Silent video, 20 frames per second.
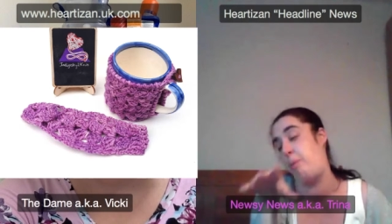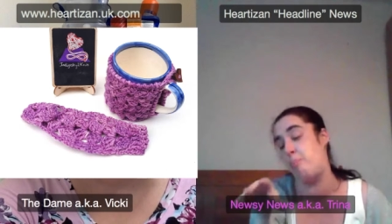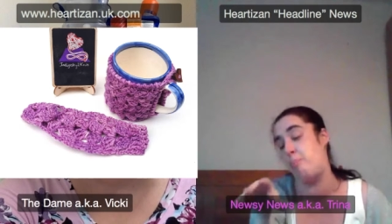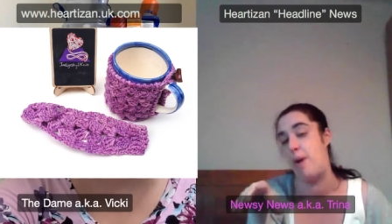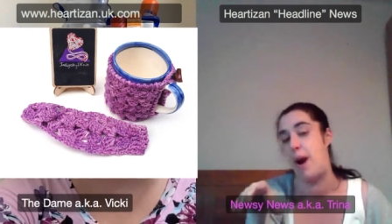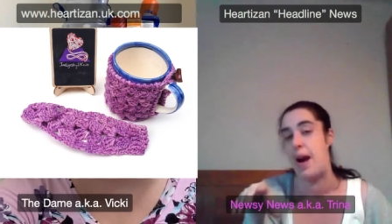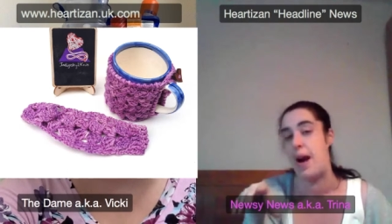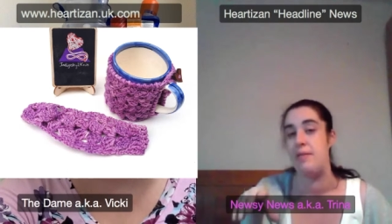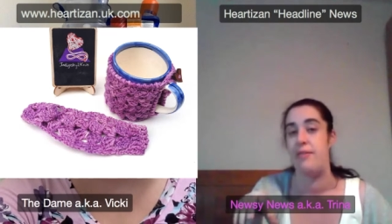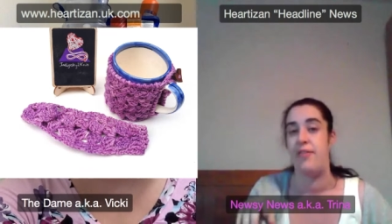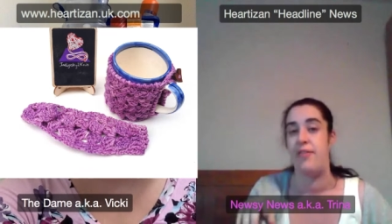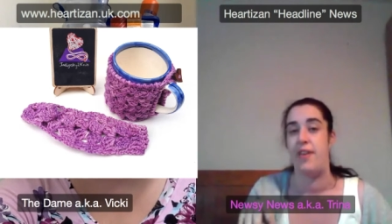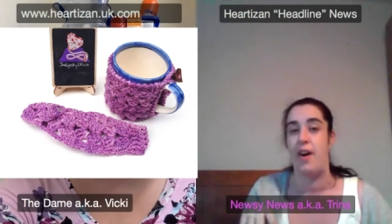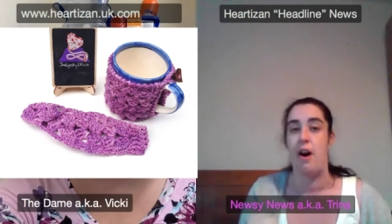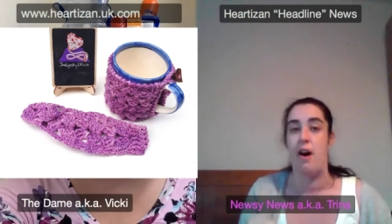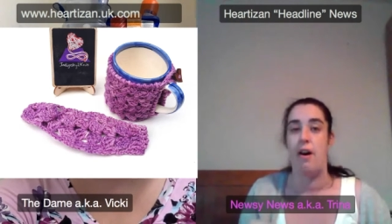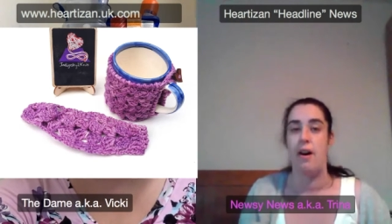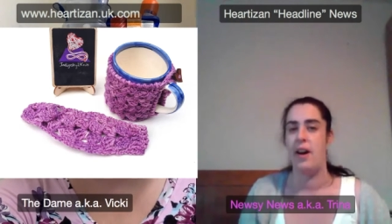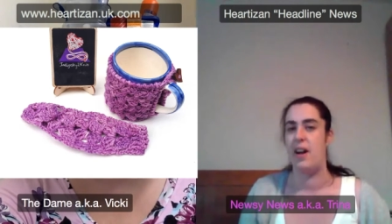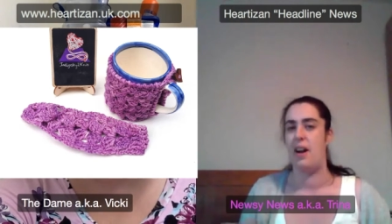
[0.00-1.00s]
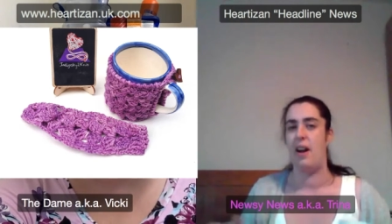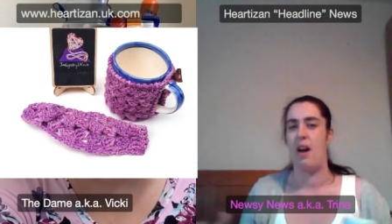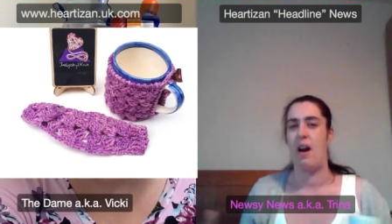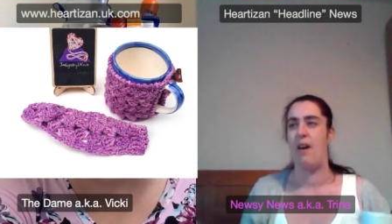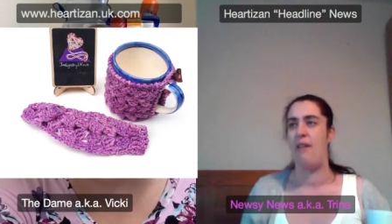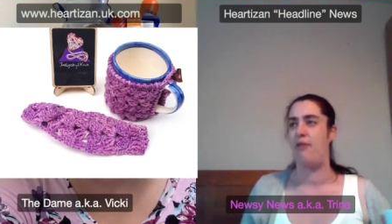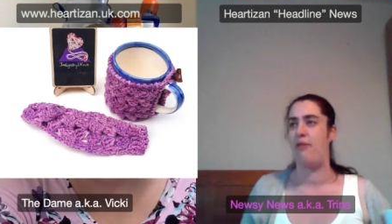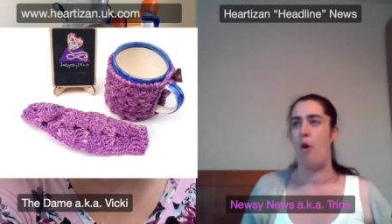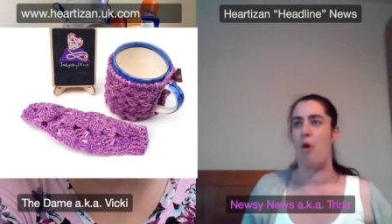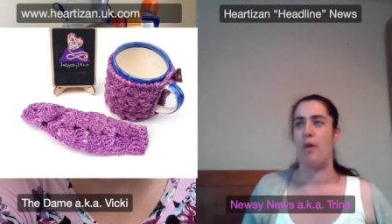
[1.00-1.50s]
brain fart at
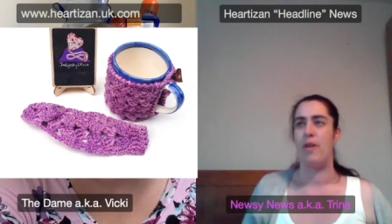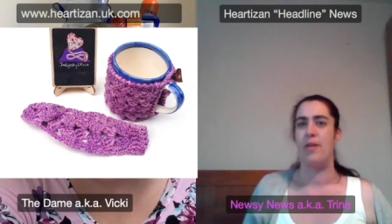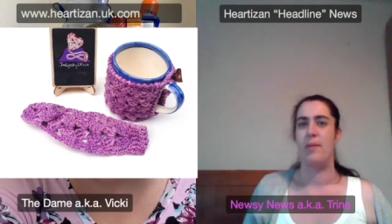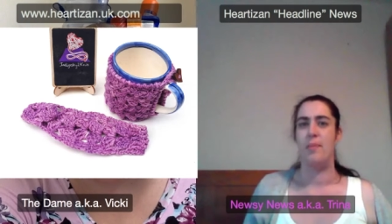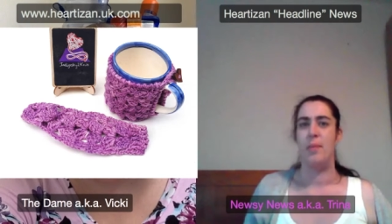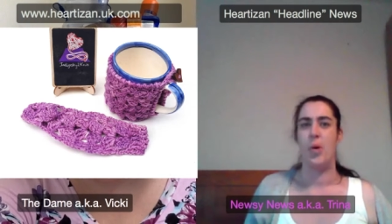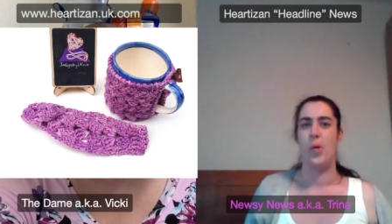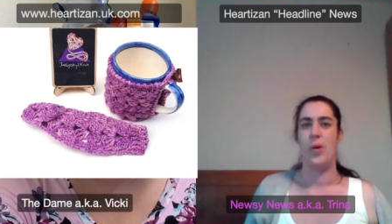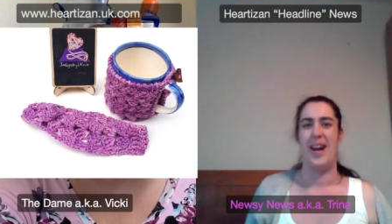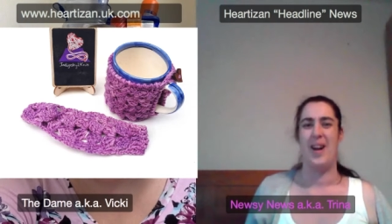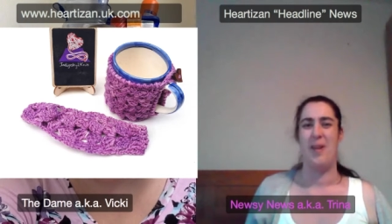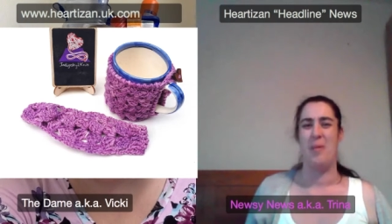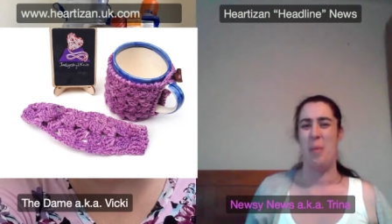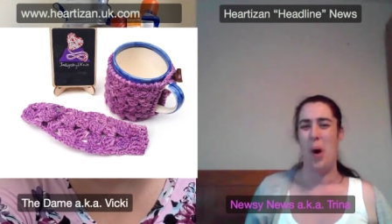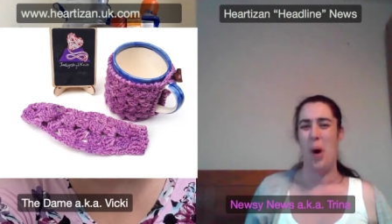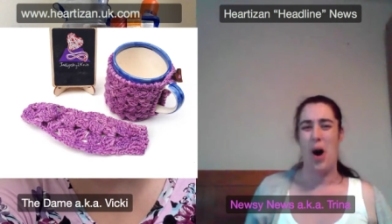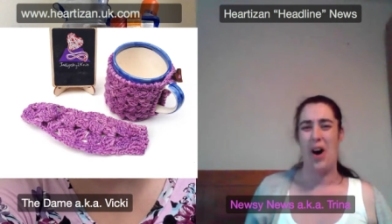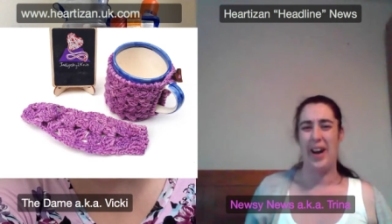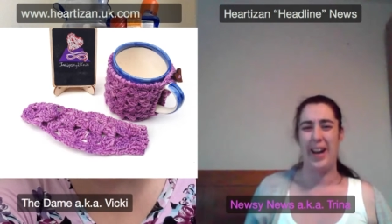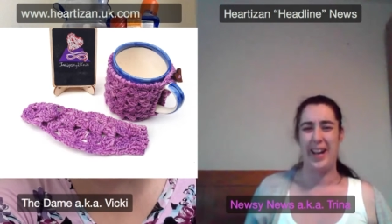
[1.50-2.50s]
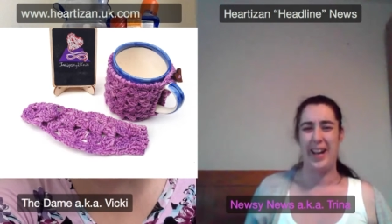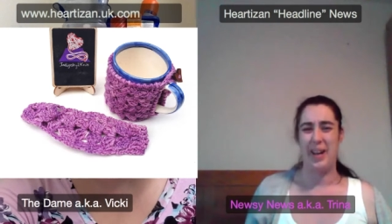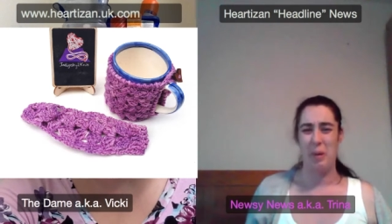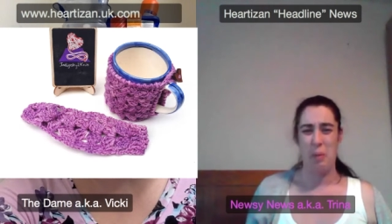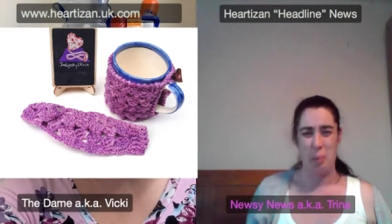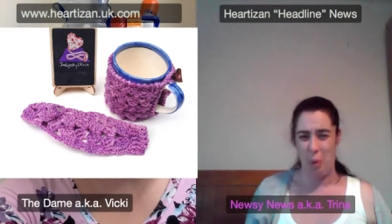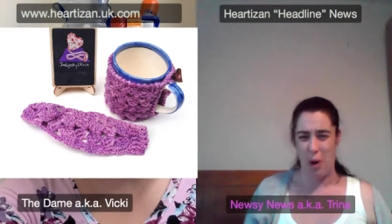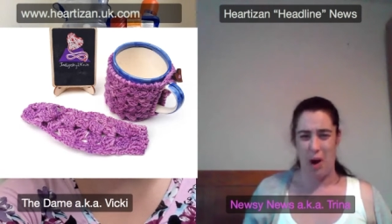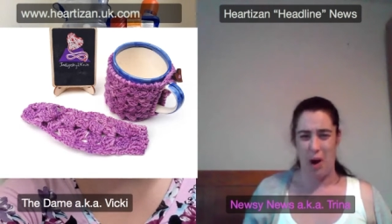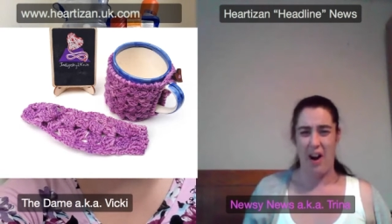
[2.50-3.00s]
like four in the morning. Why?
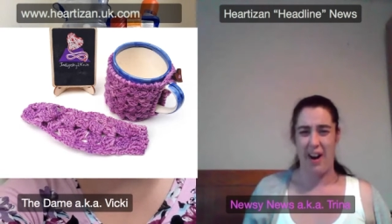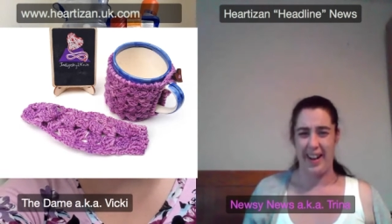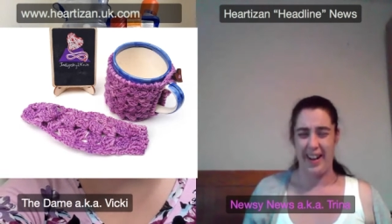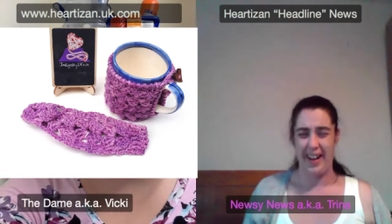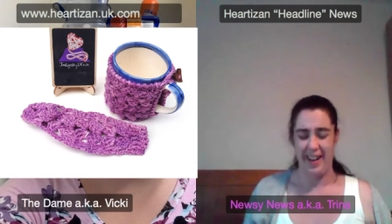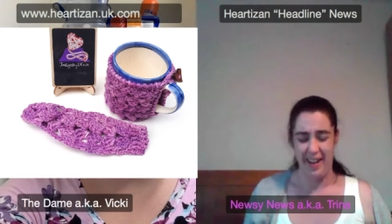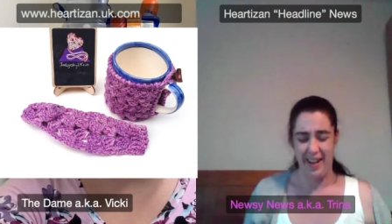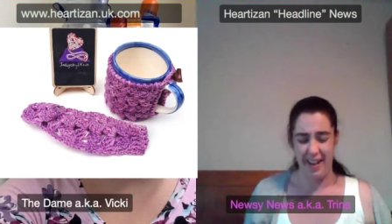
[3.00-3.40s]
Why?